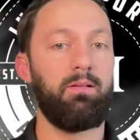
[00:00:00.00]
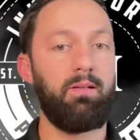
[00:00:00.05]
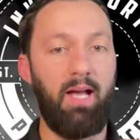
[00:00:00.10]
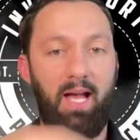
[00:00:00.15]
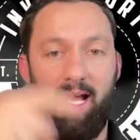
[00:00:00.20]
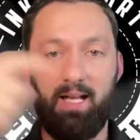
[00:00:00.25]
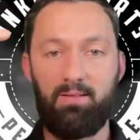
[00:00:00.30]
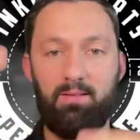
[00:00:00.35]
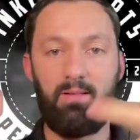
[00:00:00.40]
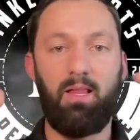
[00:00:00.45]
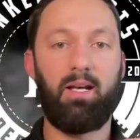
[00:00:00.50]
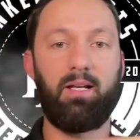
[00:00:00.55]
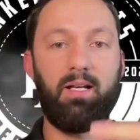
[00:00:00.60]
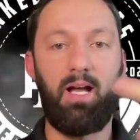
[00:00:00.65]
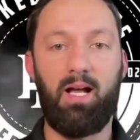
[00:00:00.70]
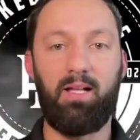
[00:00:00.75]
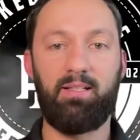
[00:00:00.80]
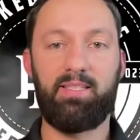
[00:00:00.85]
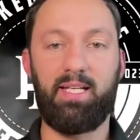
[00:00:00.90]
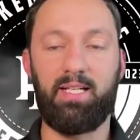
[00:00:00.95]
Has a lot of
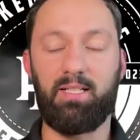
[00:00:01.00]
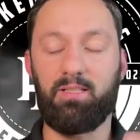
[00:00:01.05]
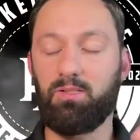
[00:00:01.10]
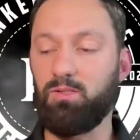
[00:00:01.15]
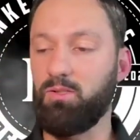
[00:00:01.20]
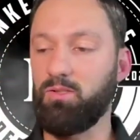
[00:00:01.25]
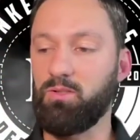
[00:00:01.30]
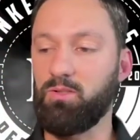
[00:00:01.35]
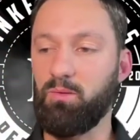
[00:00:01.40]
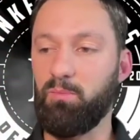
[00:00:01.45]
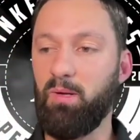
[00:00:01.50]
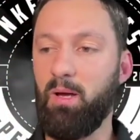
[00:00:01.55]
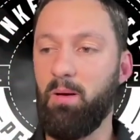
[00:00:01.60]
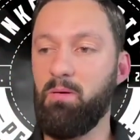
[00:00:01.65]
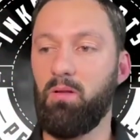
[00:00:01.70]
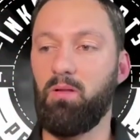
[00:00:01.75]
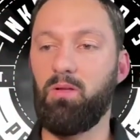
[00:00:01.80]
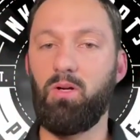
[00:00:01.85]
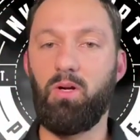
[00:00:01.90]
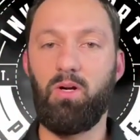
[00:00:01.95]
context clues to be able to
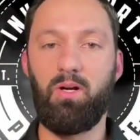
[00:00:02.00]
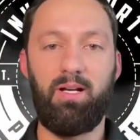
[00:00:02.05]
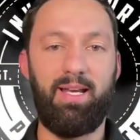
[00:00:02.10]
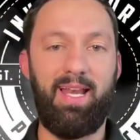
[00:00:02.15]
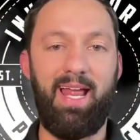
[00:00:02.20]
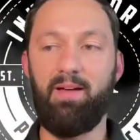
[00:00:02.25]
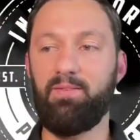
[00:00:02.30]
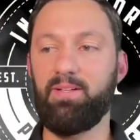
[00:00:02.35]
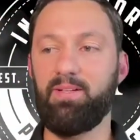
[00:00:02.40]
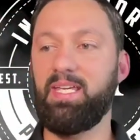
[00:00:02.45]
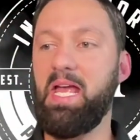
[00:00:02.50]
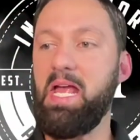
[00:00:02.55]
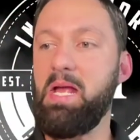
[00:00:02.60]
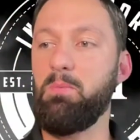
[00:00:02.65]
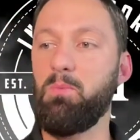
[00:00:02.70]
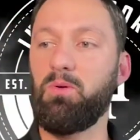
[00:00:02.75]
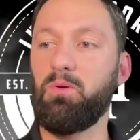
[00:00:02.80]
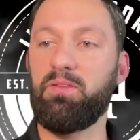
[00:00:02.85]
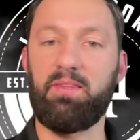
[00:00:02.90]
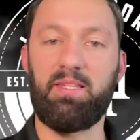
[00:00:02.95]
learn and have a game
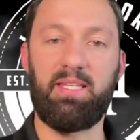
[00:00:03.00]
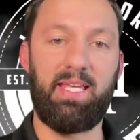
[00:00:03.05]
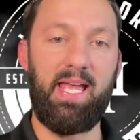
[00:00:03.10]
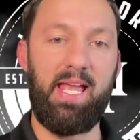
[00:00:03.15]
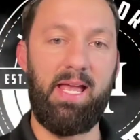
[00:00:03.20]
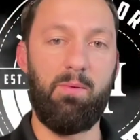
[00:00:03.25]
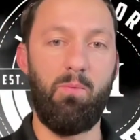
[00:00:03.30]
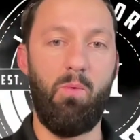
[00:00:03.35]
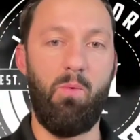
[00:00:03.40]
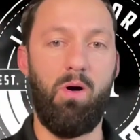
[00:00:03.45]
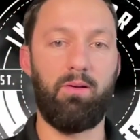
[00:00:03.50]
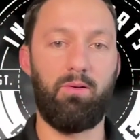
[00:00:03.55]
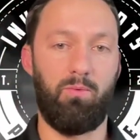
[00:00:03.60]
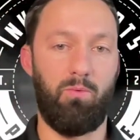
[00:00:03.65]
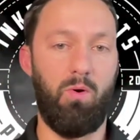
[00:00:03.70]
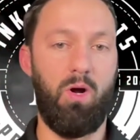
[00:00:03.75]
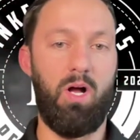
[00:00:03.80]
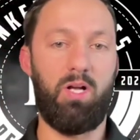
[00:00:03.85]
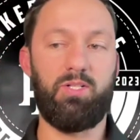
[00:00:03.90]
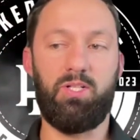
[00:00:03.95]
within the game while you're
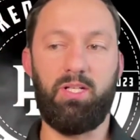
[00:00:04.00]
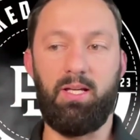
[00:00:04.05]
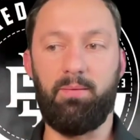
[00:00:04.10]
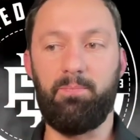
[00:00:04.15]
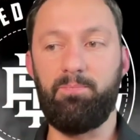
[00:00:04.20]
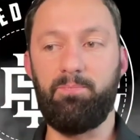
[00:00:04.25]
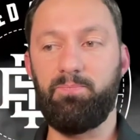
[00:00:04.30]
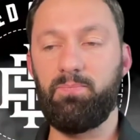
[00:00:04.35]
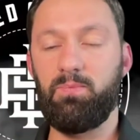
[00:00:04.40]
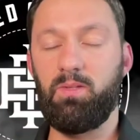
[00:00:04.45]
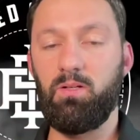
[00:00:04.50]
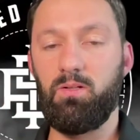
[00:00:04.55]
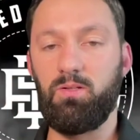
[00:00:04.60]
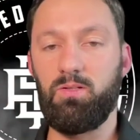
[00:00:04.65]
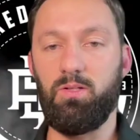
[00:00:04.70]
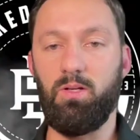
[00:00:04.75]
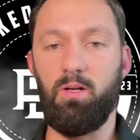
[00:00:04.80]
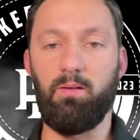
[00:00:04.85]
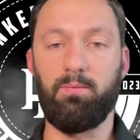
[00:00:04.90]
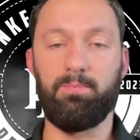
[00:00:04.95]
watching it.
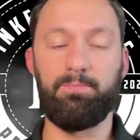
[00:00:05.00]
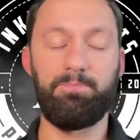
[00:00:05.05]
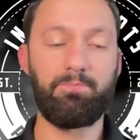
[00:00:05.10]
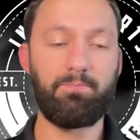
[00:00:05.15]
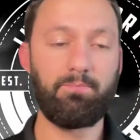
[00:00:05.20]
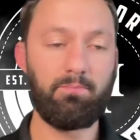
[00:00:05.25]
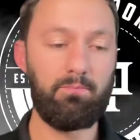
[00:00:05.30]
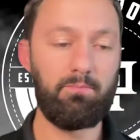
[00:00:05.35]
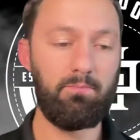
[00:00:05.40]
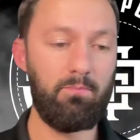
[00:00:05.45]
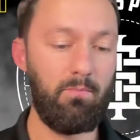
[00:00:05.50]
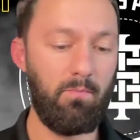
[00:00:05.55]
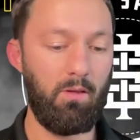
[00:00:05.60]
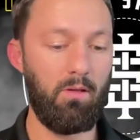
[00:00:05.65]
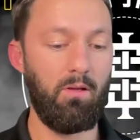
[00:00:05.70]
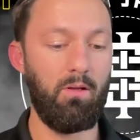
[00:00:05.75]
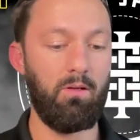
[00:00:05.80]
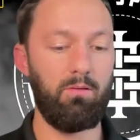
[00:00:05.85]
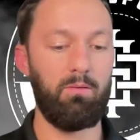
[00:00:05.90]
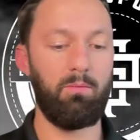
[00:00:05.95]
So
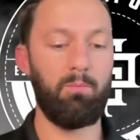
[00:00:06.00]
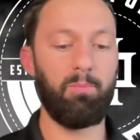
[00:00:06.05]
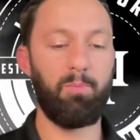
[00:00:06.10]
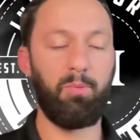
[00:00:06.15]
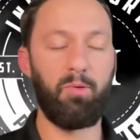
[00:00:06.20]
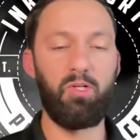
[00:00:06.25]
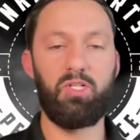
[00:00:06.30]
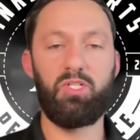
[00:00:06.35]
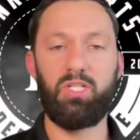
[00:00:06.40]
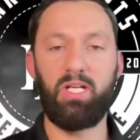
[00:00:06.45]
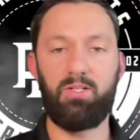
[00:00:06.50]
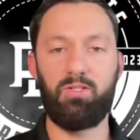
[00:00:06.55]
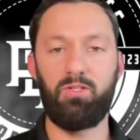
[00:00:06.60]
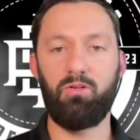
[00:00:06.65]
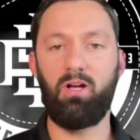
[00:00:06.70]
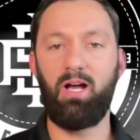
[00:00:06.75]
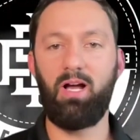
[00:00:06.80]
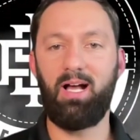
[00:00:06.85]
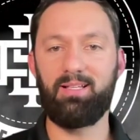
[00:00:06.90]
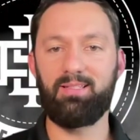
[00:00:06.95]
appreciate you
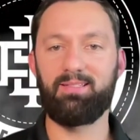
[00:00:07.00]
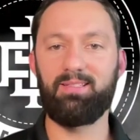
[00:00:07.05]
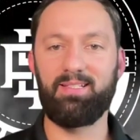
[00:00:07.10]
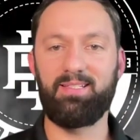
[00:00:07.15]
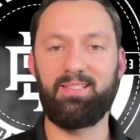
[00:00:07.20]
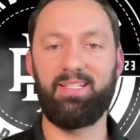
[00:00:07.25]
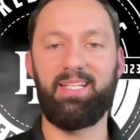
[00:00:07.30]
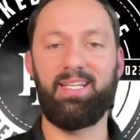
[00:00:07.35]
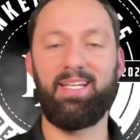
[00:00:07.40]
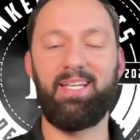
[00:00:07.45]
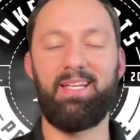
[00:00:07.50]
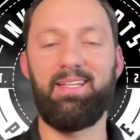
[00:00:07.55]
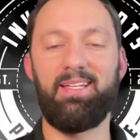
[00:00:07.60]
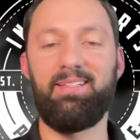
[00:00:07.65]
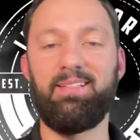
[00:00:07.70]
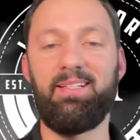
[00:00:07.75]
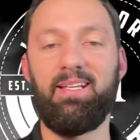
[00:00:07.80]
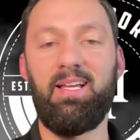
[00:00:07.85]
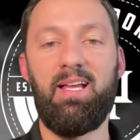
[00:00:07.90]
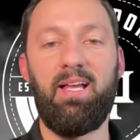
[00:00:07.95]
guys listening in.
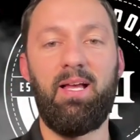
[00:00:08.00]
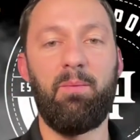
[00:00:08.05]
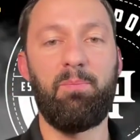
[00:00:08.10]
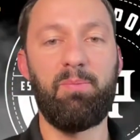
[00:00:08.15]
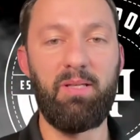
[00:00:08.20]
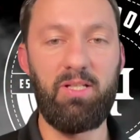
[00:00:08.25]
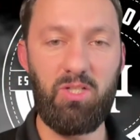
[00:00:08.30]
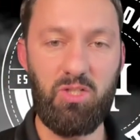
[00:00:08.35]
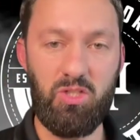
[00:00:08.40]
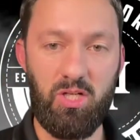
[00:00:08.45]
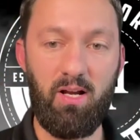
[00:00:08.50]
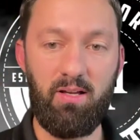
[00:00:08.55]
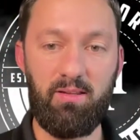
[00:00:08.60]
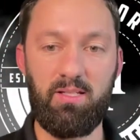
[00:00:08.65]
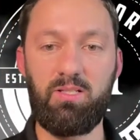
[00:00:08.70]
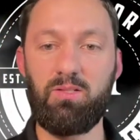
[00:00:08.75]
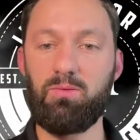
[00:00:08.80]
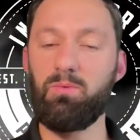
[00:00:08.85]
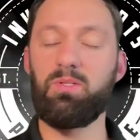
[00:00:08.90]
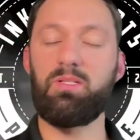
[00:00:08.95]
Please share
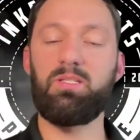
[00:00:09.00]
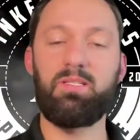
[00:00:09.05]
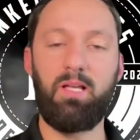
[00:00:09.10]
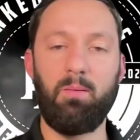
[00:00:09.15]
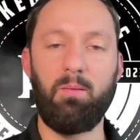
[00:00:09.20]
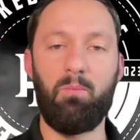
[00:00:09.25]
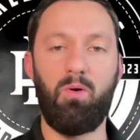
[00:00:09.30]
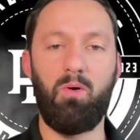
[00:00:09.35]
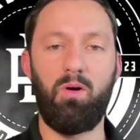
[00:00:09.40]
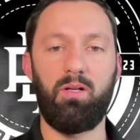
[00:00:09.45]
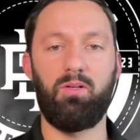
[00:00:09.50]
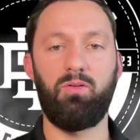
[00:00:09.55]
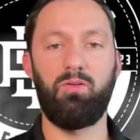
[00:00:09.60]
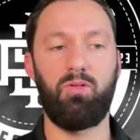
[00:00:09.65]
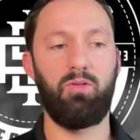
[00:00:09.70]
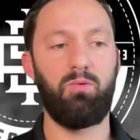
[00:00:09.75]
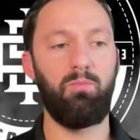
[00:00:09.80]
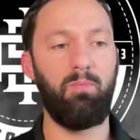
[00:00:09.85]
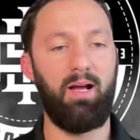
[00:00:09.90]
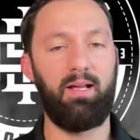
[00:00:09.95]
this with someone who
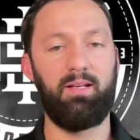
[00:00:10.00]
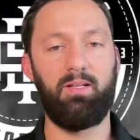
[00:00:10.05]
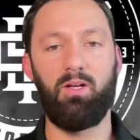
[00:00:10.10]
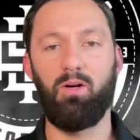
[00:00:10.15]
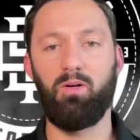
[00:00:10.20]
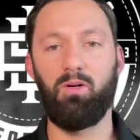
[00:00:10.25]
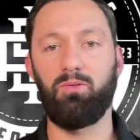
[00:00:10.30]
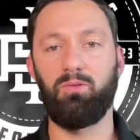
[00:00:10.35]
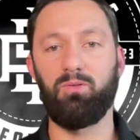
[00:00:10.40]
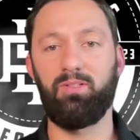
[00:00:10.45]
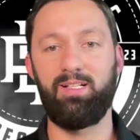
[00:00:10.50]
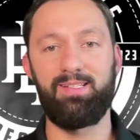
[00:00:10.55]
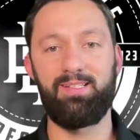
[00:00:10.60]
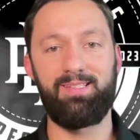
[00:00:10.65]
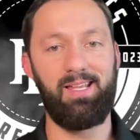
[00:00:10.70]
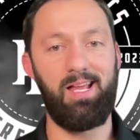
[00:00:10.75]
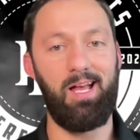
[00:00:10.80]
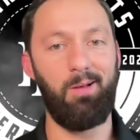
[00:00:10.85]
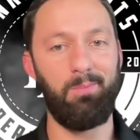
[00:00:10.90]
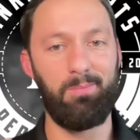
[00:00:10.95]
you might know who needs
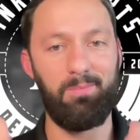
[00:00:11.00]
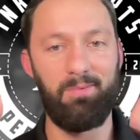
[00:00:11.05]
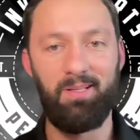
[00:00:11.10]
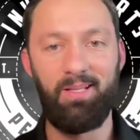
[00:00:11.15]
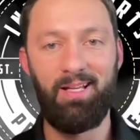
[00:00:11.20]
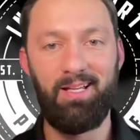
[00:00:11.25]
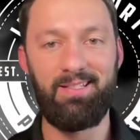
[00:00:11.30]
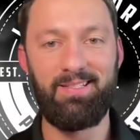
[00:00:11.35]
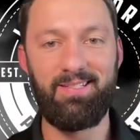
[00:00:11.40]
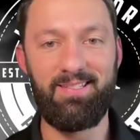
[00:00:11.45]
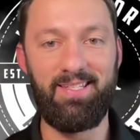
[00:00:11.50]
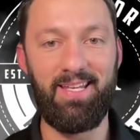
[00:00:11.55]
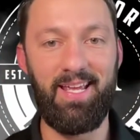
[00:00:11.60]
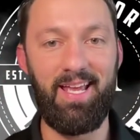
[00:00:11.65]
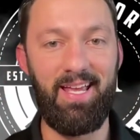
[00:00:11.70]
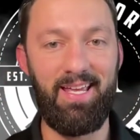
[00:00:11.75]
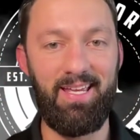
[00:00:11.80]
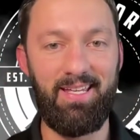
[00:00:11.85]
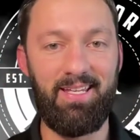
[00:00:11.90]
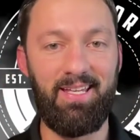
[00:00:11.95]
the help
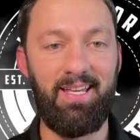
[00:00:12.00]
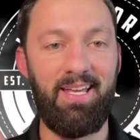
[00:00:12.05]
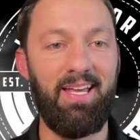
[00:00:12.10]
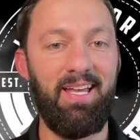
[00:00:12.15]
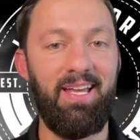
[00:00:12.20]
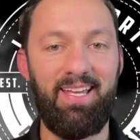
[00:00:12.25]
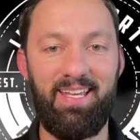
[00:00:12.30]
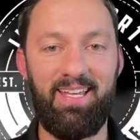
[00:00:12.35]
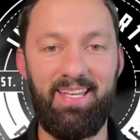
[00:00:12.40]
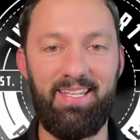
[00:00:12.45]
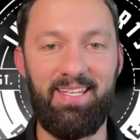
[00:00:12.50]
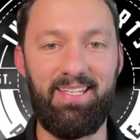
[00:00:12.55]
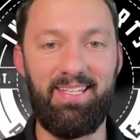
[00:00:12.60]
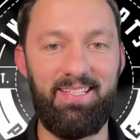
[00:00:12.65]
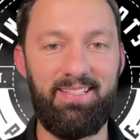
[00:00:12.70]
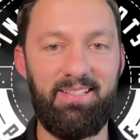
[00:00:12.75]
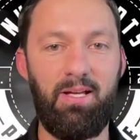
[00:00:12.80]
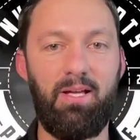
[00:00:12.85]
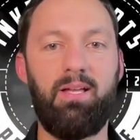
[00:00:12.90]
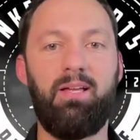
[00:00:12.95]
stay
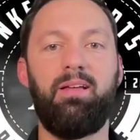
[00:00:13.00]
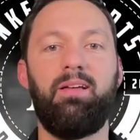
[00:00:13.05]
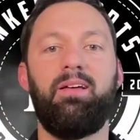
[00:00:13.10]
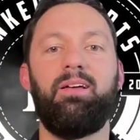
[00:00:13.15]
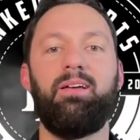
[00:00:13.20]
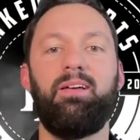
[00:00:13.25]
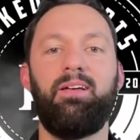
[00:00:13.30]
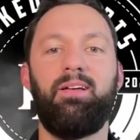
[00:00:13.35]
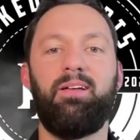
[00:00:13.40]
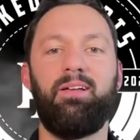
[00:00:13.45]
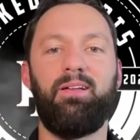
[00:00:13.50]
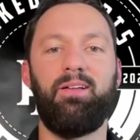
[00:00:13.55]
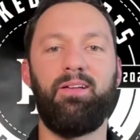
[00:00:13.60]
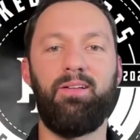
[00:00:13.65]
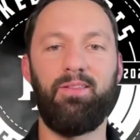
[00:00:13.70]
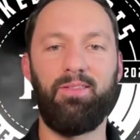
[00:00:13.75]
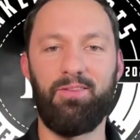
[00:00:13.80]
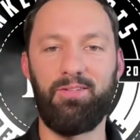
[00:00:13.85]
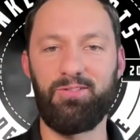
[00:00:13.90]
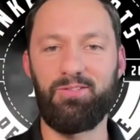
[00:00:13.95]
in
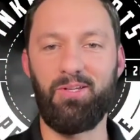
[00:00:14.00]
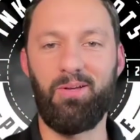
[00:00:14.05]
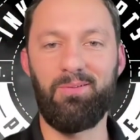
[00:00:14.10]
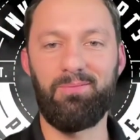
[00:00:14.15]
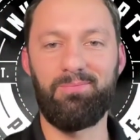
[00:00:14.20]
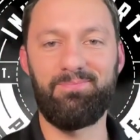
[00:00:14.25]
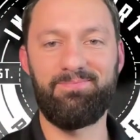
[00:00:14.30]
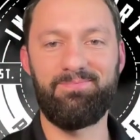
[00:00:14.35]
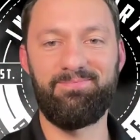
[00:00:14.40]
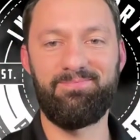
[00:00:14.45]
the zone.